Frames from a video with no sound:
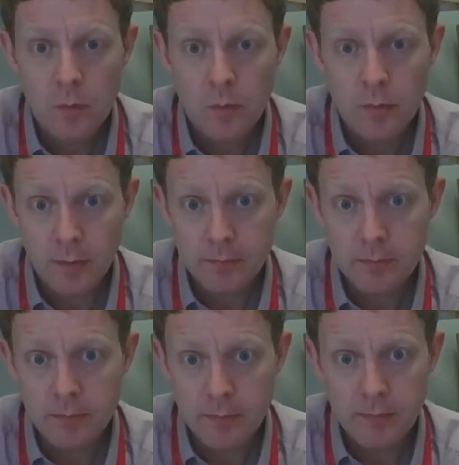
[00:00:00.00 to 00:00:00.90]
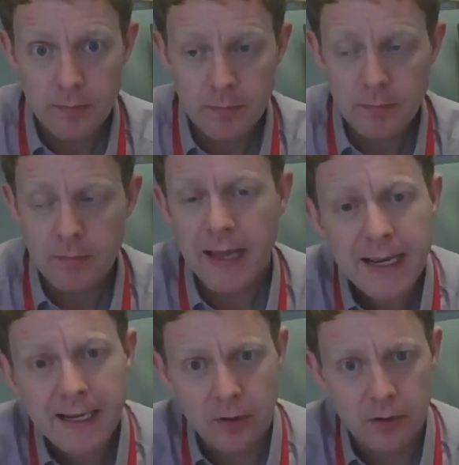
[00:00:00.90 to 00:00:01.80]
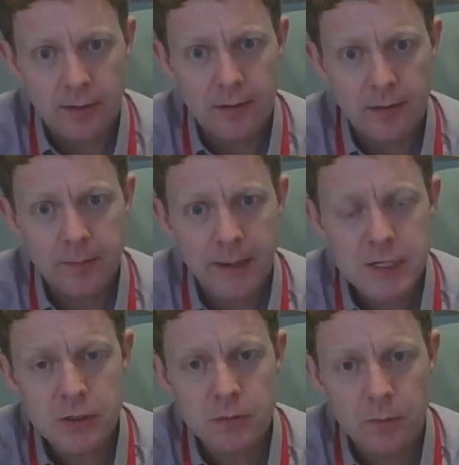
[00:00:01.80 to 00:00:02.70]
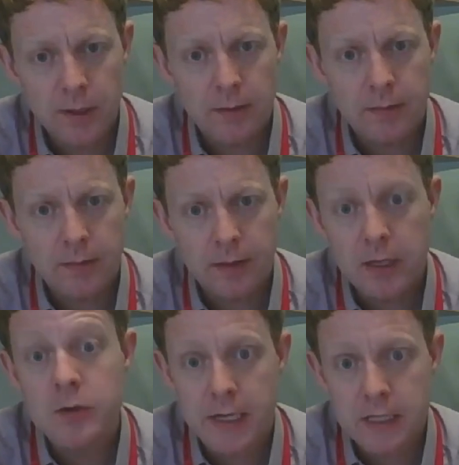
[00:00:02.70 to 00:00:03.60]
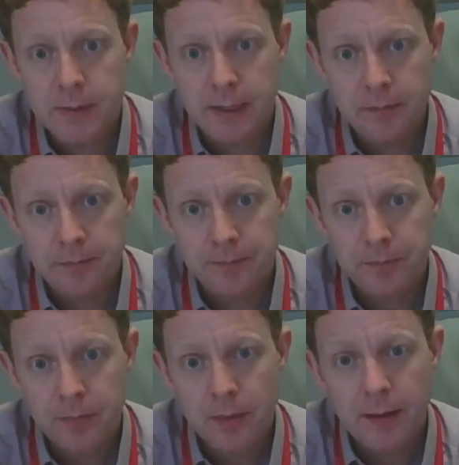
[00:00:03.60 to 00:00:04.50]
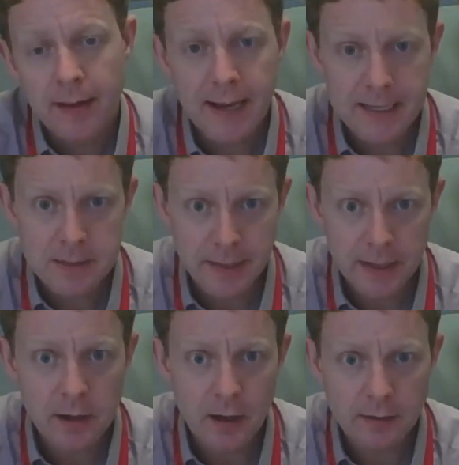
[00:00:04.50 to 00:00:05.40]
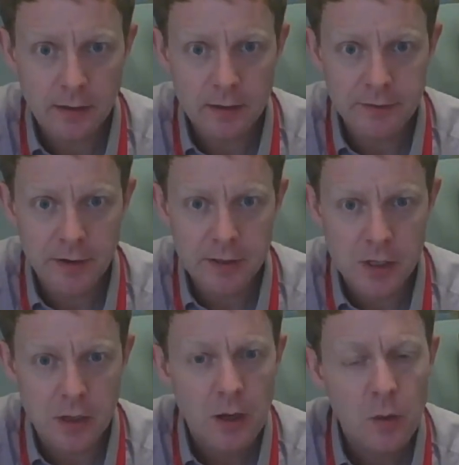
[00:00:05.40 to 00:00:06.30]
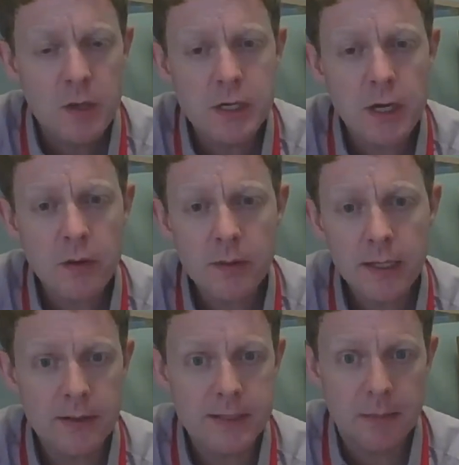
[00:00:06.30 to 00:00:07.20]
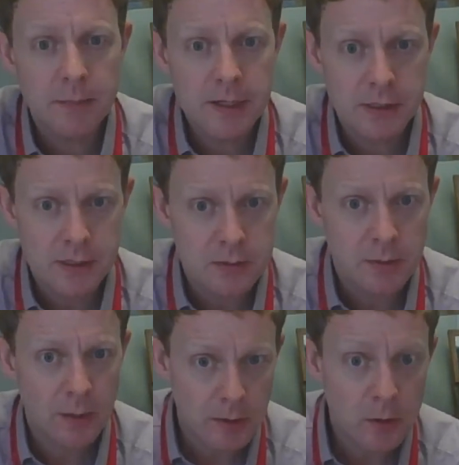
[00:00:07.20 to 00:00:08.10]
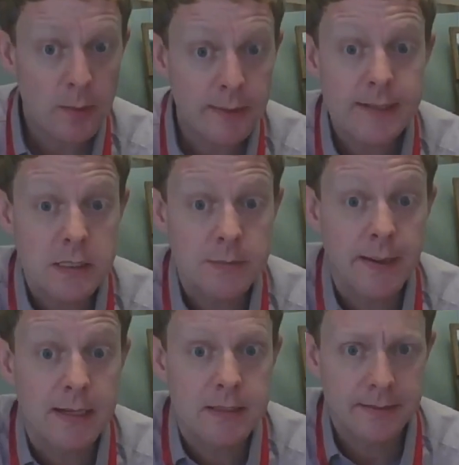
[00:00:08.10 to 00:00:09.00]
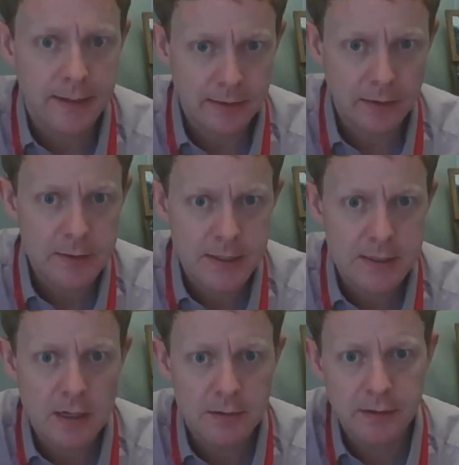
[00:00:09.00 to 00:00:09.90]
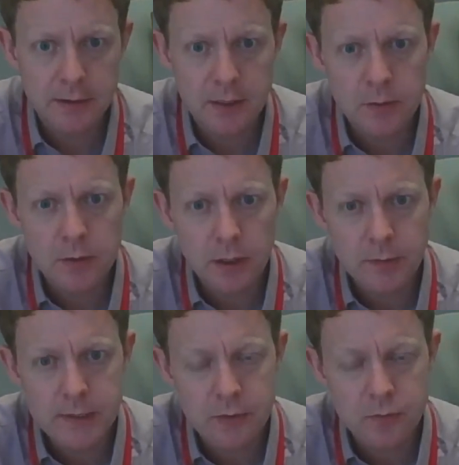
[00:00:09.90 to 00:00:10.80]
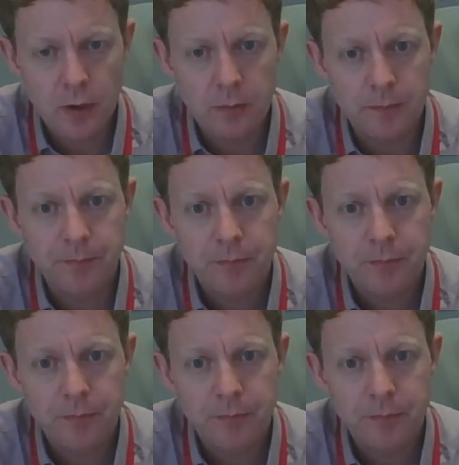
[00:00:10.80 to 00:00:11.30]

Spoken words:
the likelihood that a patient with acute chest pain has a myocardial infarction. We should only use it in patients where we already suspect the diagnosis of an acute coronary syndrome.